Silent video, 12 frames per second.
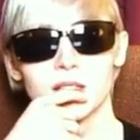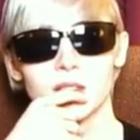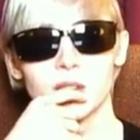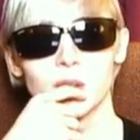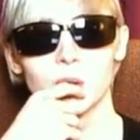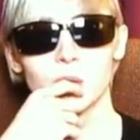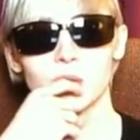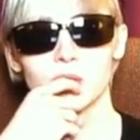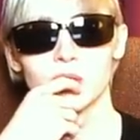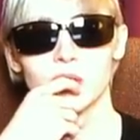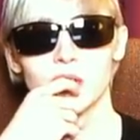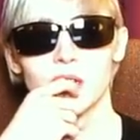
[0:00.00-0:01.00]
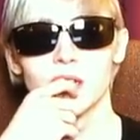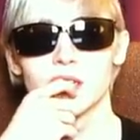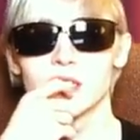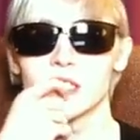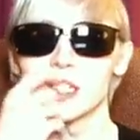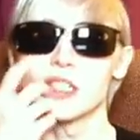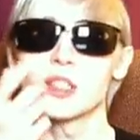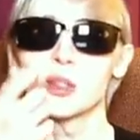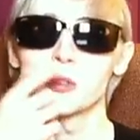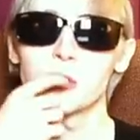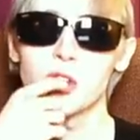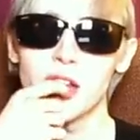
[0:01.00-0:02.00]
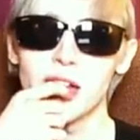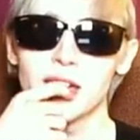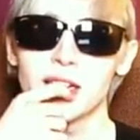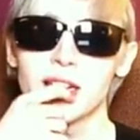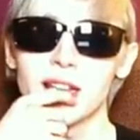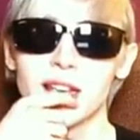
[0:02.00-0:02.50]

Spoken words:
So stay tuned for that,